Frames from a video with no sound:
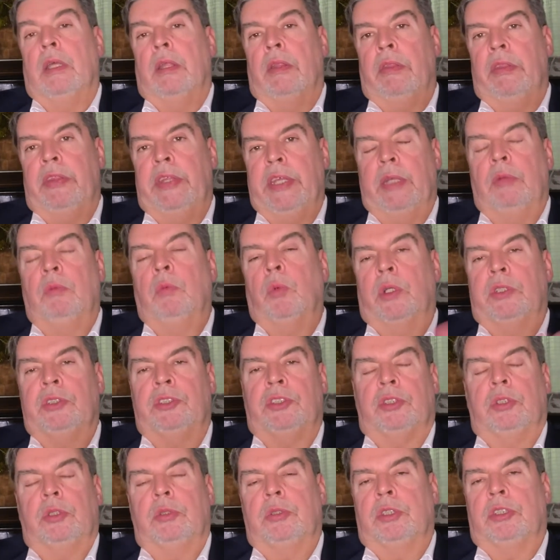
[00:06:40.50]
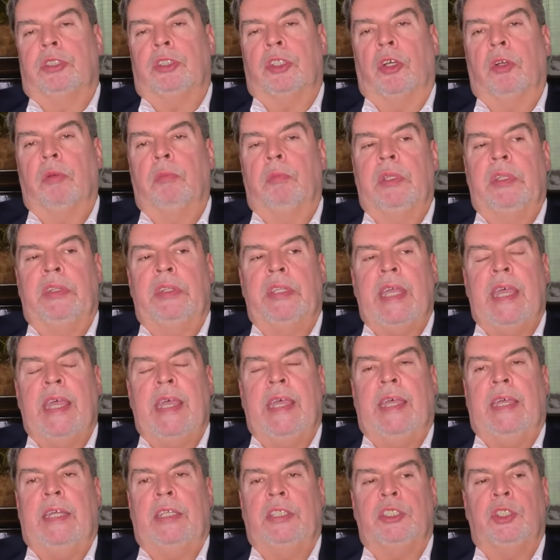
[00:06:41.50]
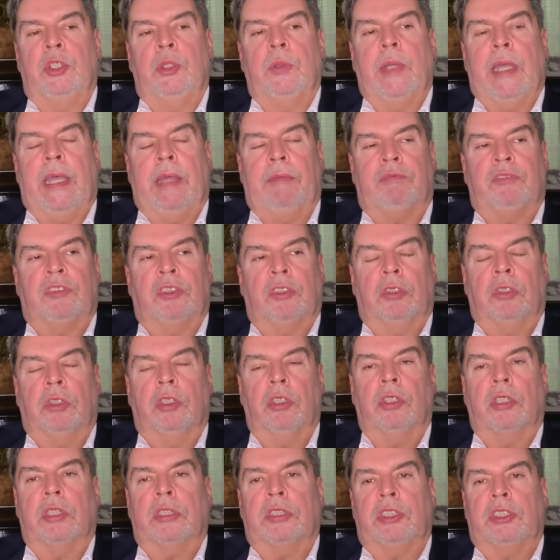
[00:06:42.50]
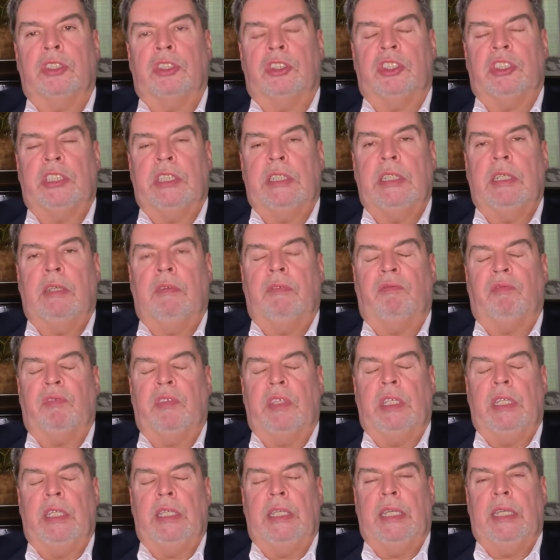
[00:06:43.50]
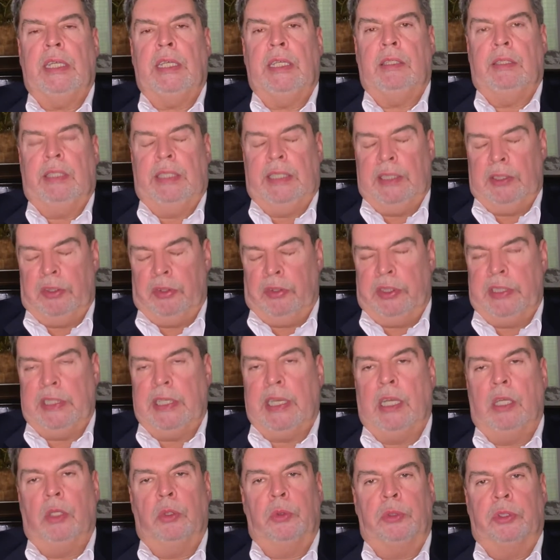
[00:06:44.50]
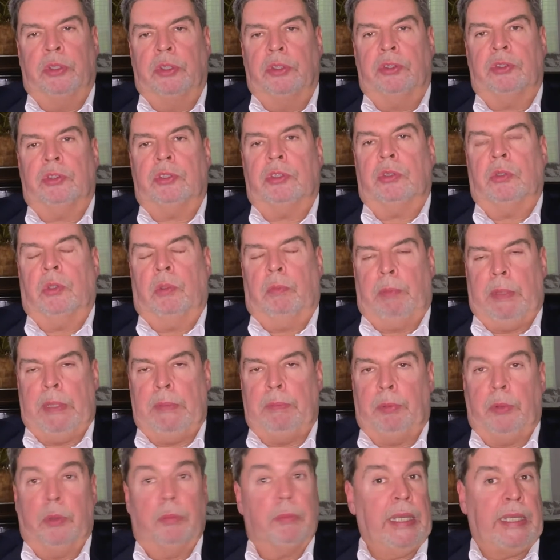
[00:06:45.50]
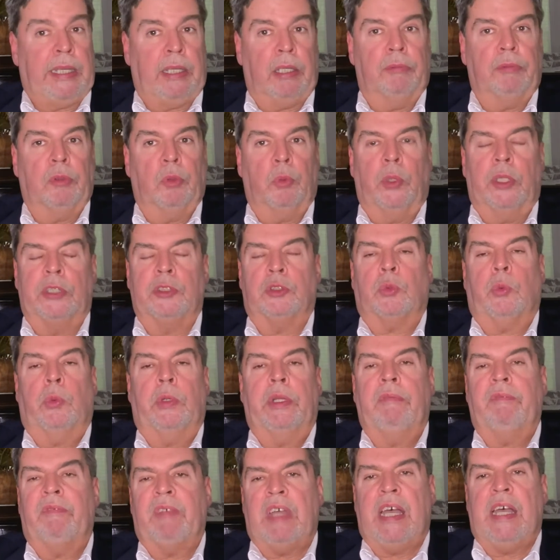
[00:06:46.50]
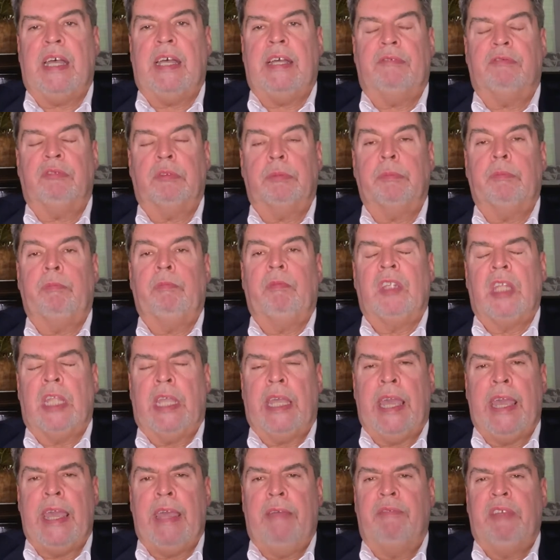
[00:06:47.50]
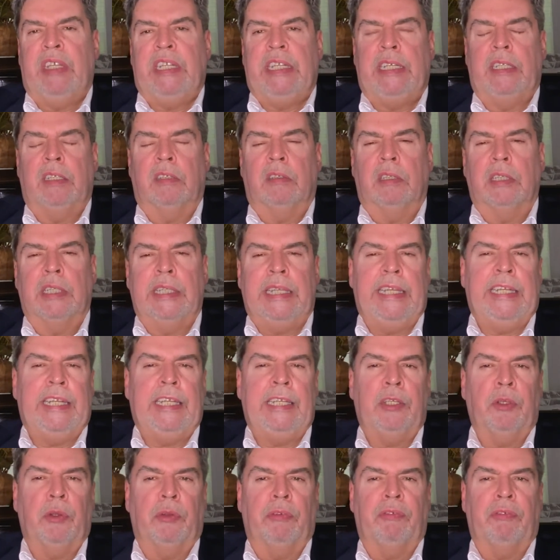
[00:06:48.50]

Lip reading: Then once you determine that, you have to look to see if either the owners or people who make over 125 have any lineal